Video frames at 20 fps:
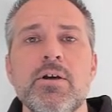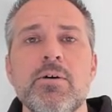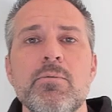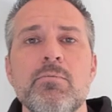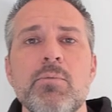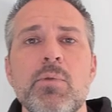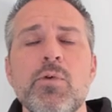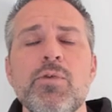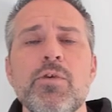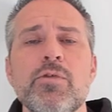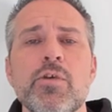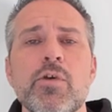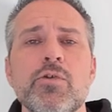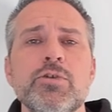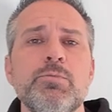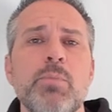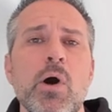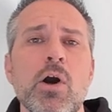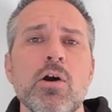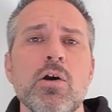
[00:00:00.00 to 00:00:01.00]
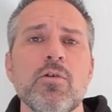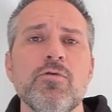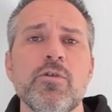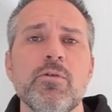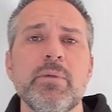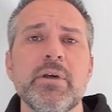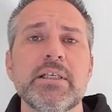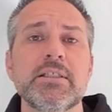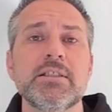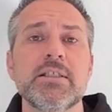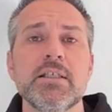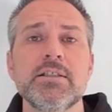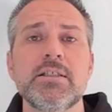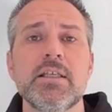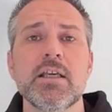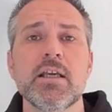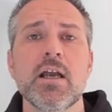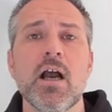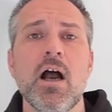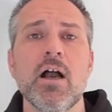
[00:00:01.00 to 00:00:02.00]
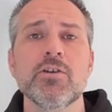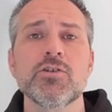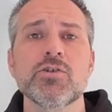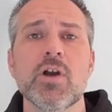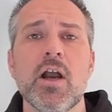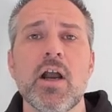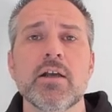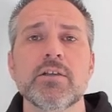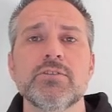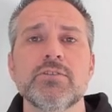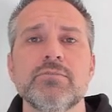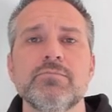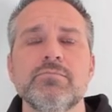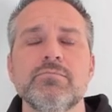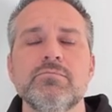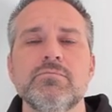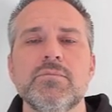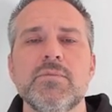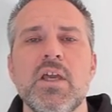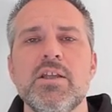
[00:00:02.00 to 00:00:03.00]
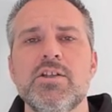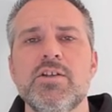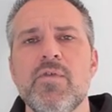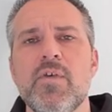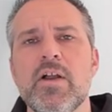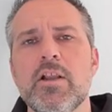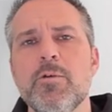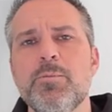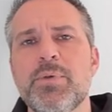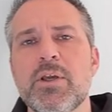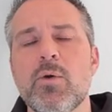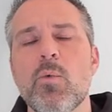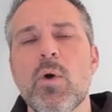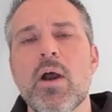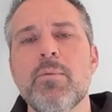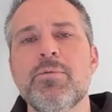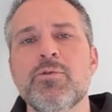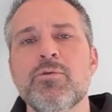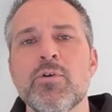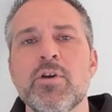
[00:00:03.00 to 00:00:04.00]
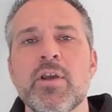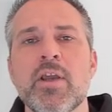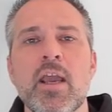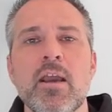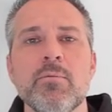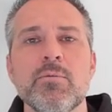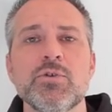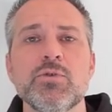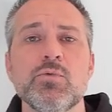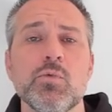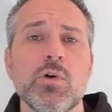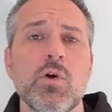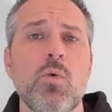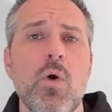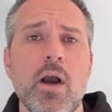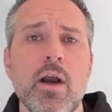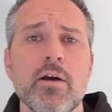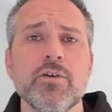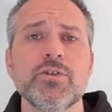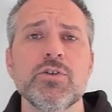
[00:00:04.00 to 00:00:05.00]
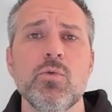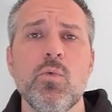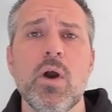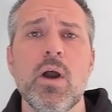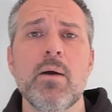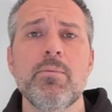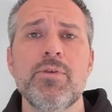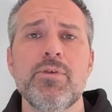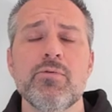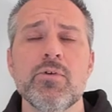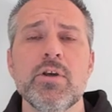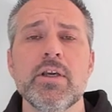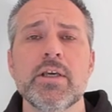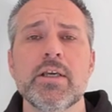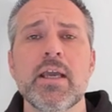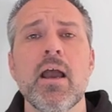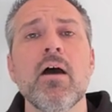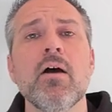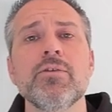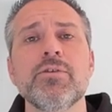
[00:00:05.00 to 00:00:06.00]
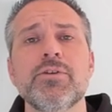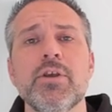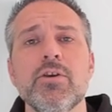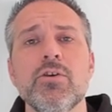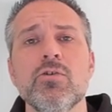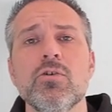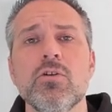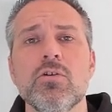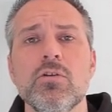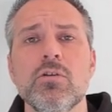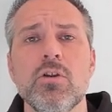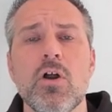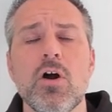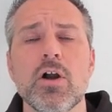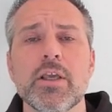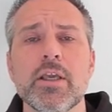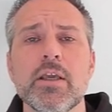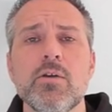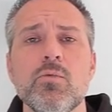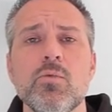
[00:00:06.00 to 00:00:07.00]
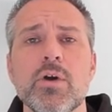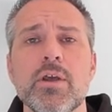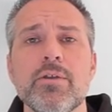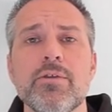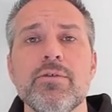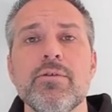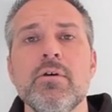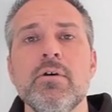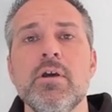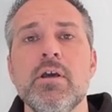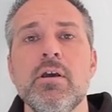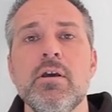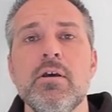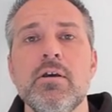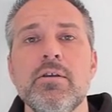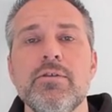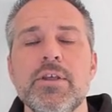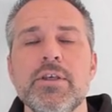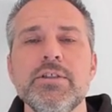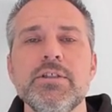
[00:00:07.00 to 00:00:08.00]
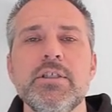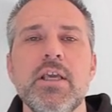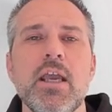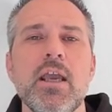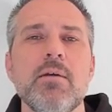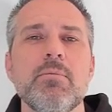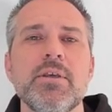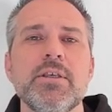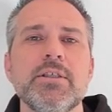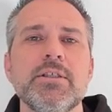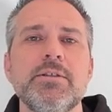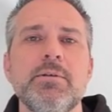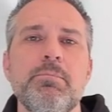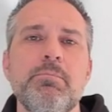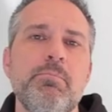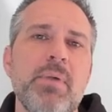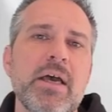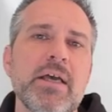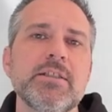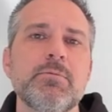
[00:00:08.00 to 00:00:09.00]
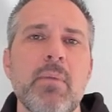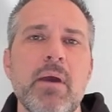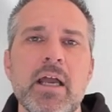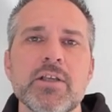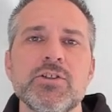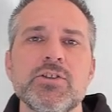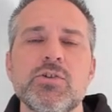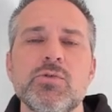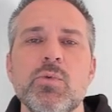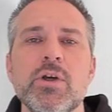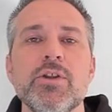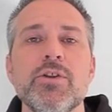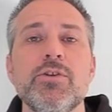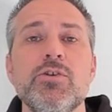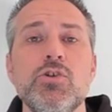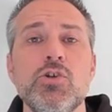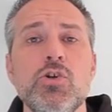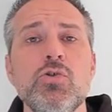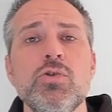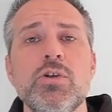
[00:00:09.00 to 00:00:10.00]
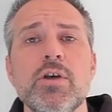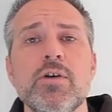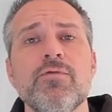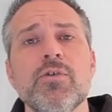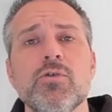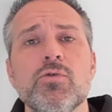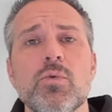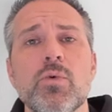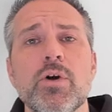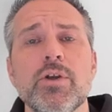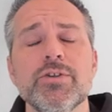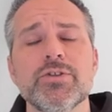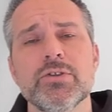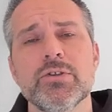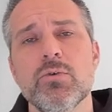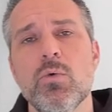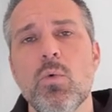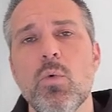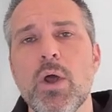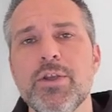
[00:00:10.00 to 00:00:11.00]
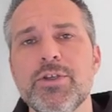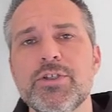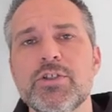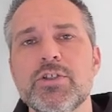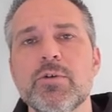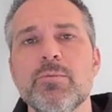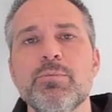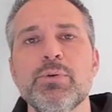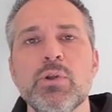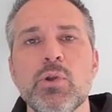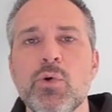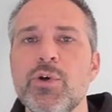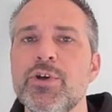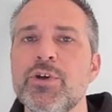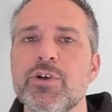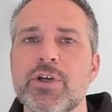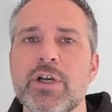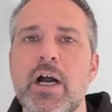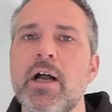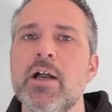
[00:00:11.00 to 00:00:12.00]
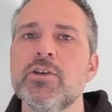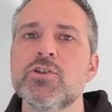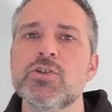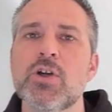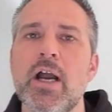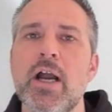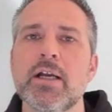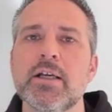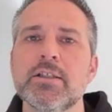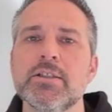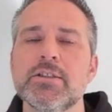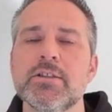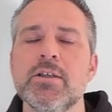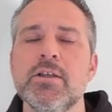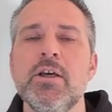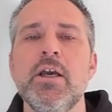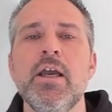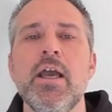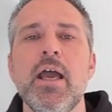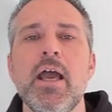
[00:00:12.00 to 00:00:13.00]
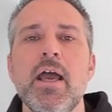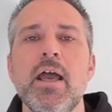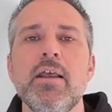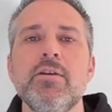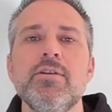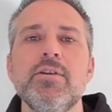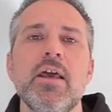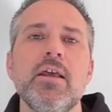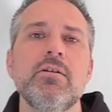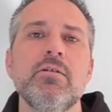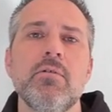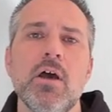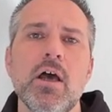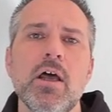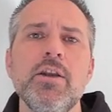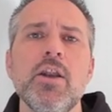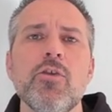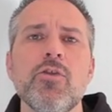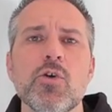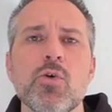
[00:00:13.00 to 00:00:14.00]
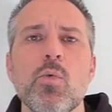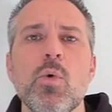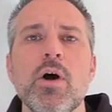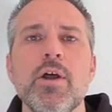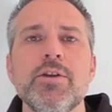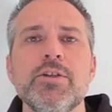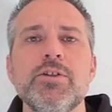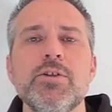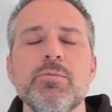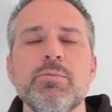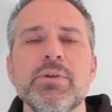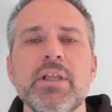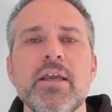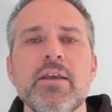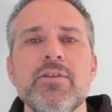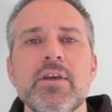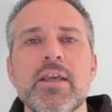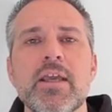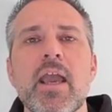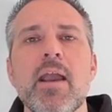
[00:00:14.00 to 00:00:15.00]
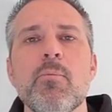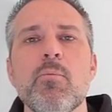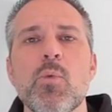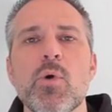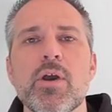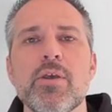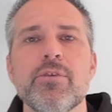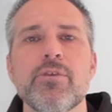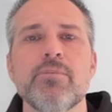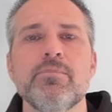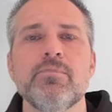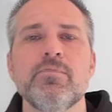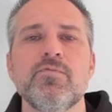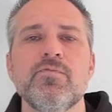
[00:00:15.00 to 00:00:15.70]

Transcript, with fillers: Both of those borrow from existing contracts. Developing Web3 games requires a Web3 account that you'll log in with. This game is best matched with two different ones, one to deploy your contracts, and then another one to play the game with.